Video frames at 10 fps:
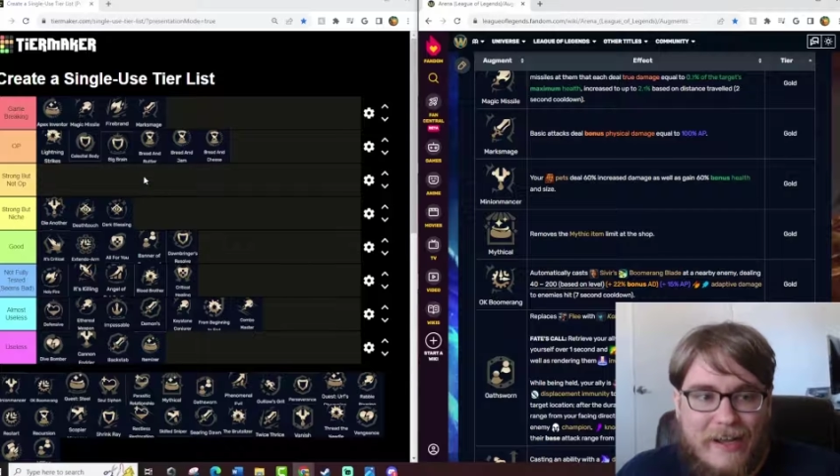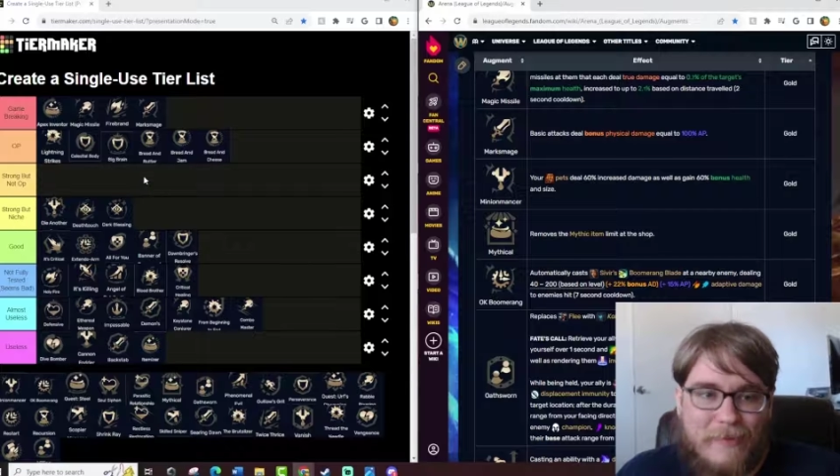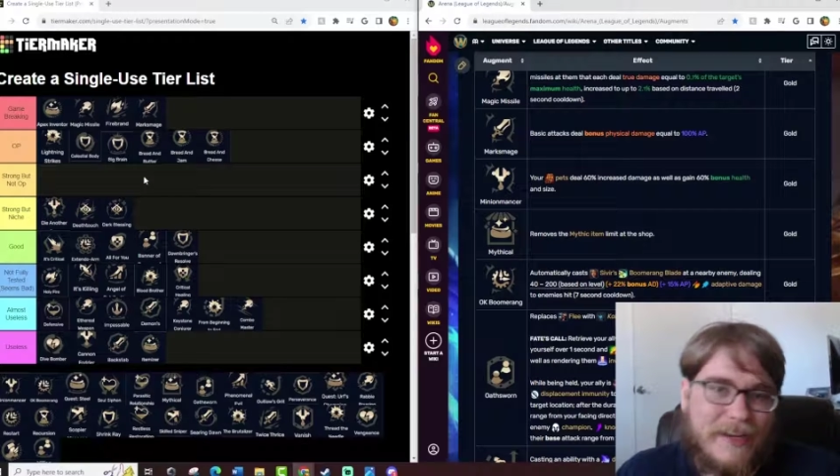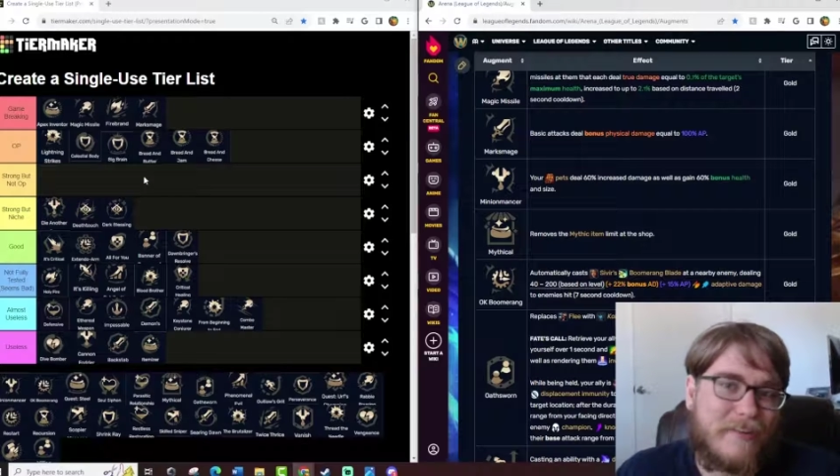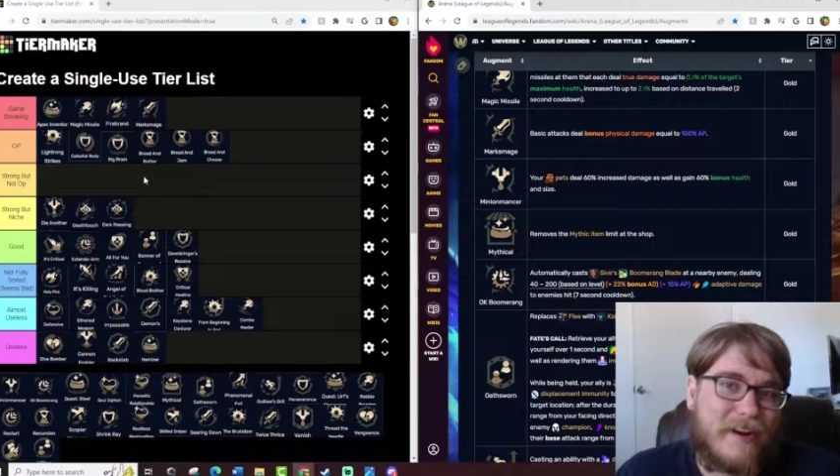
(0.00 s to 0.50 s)

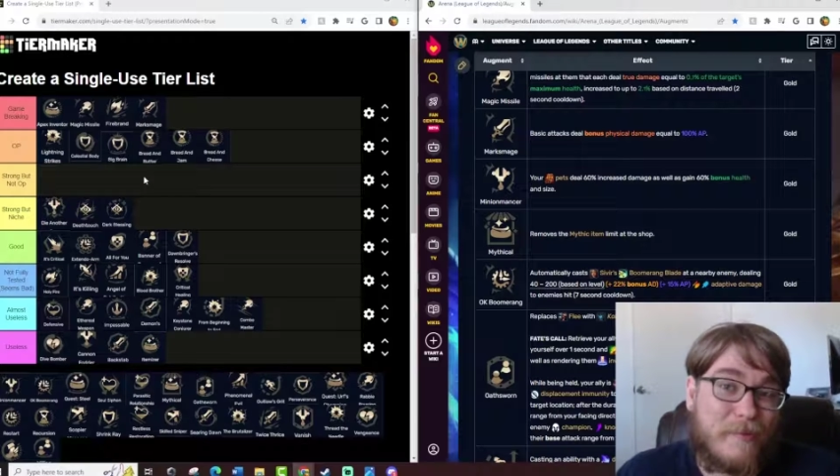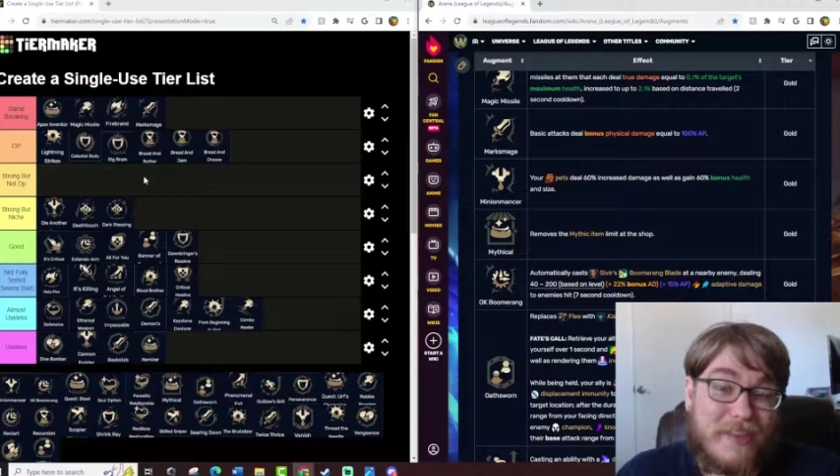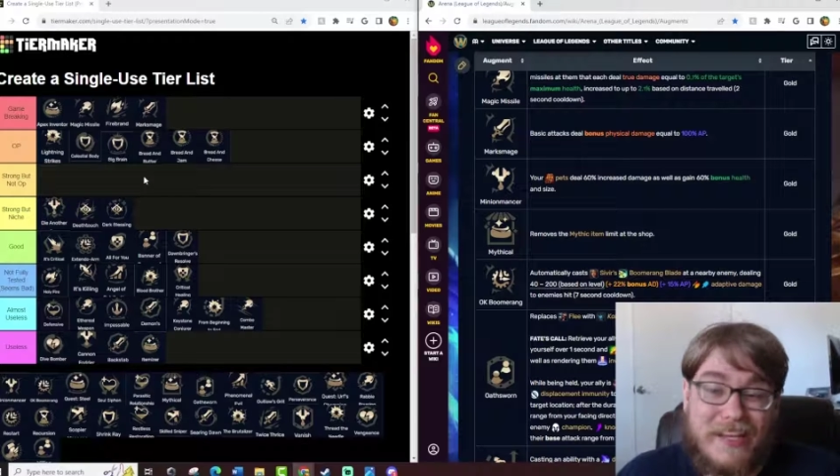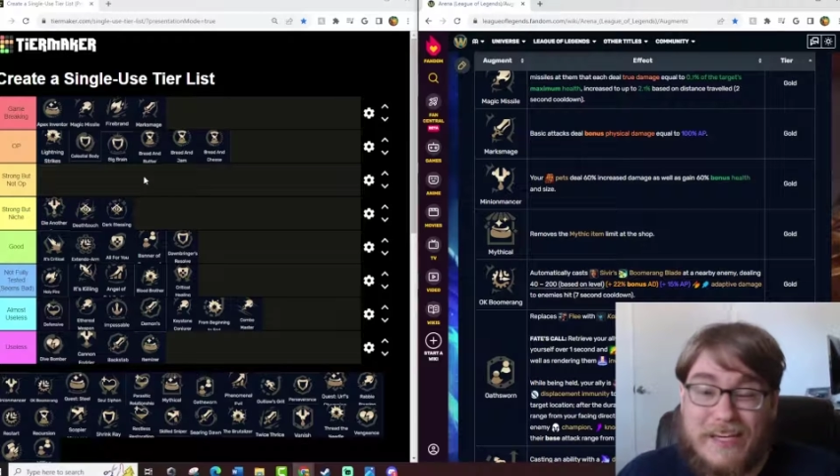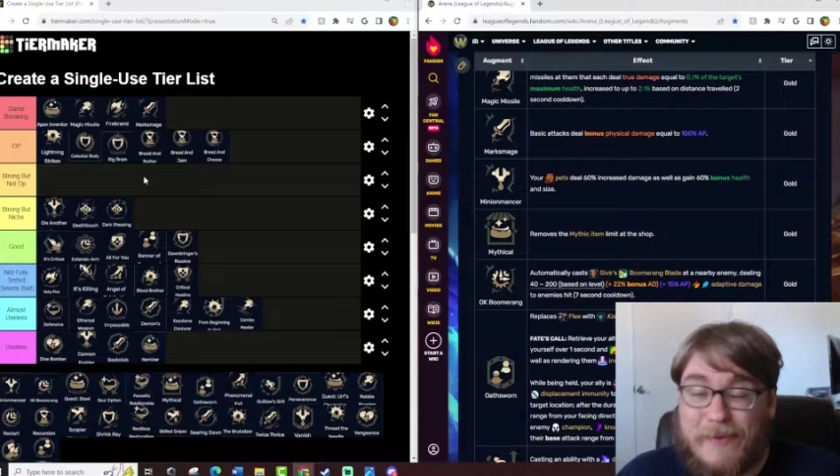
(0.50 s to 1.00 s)
but now that I'm
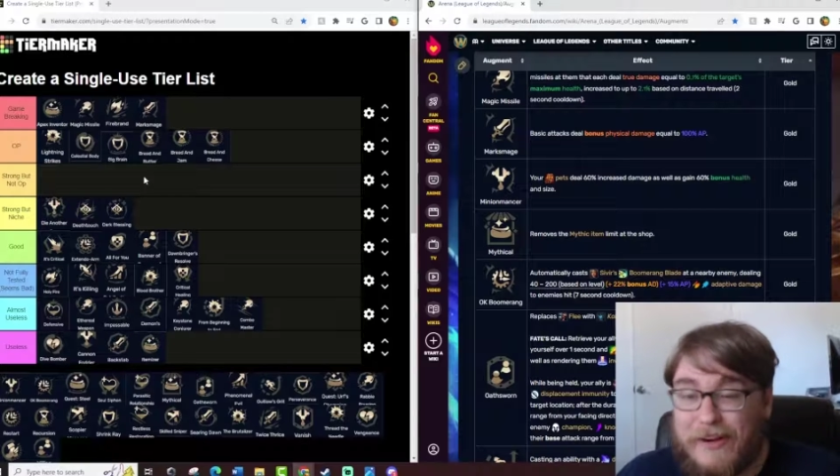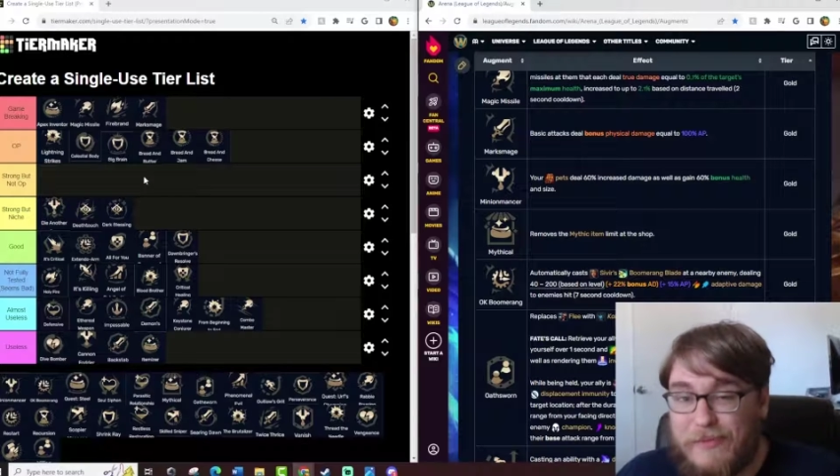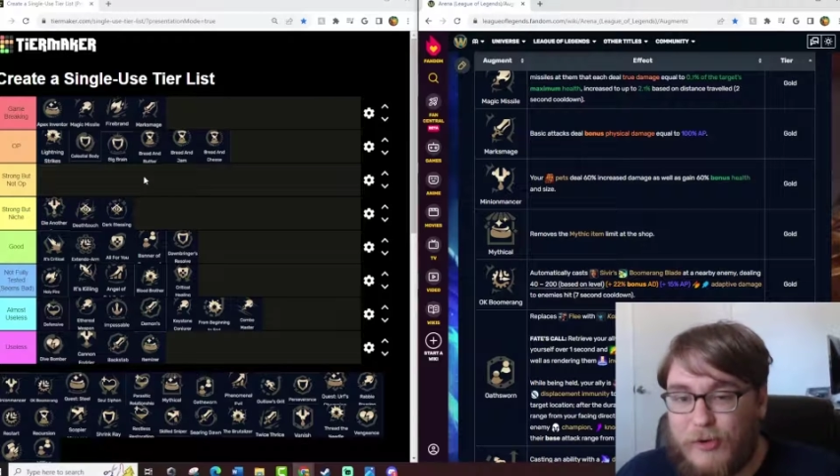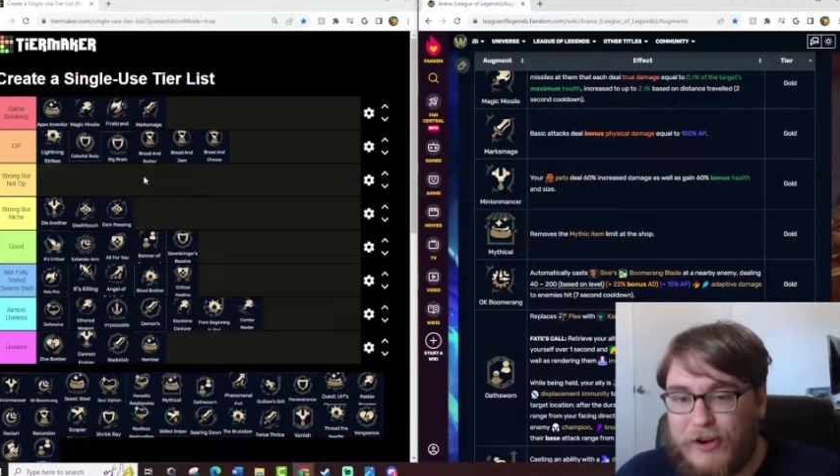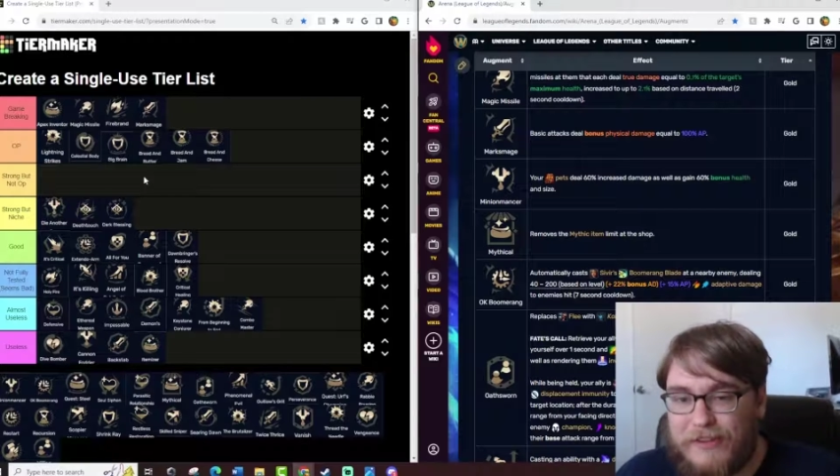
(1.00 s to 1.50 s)
thinking about it
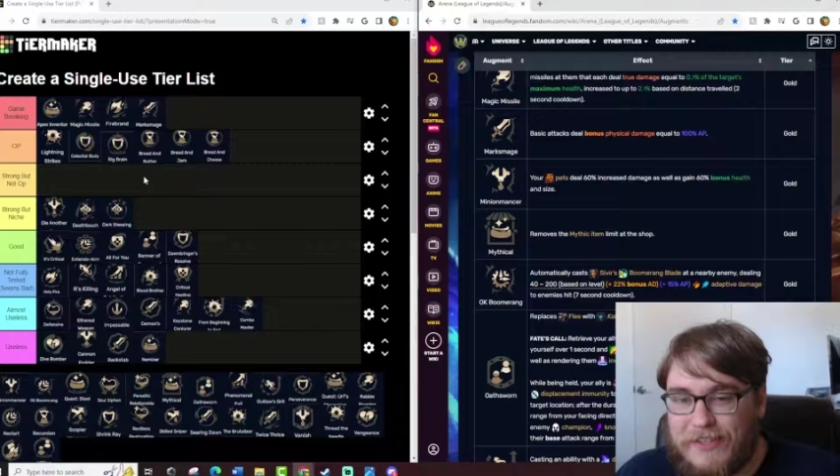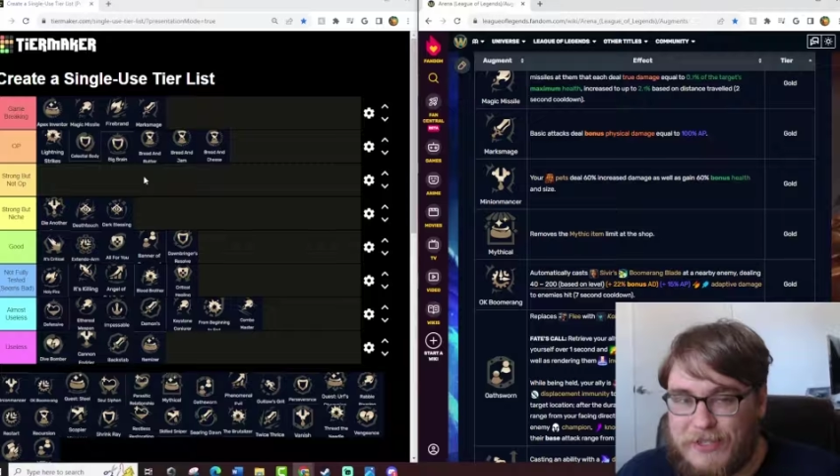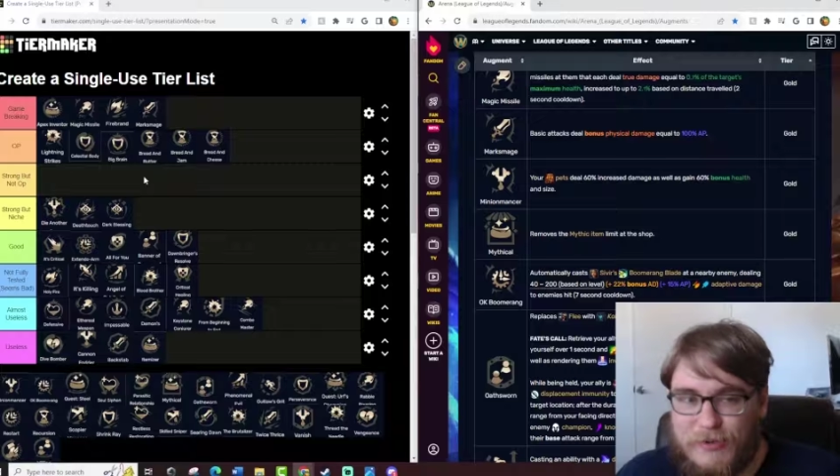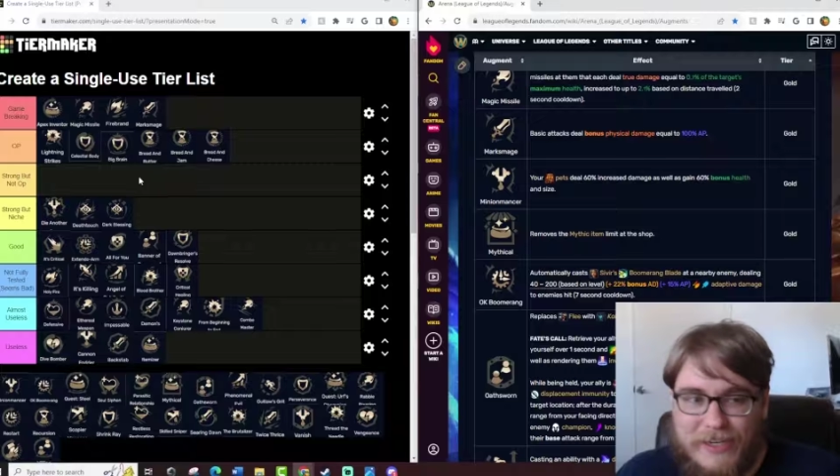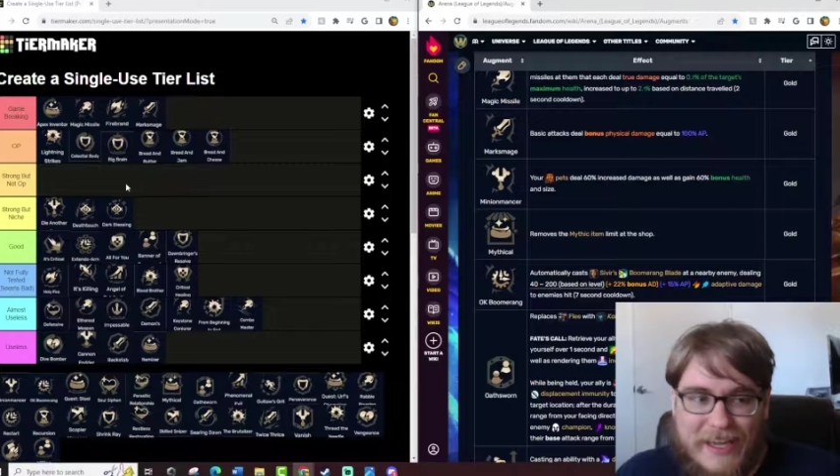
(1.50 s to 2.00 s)
more, this one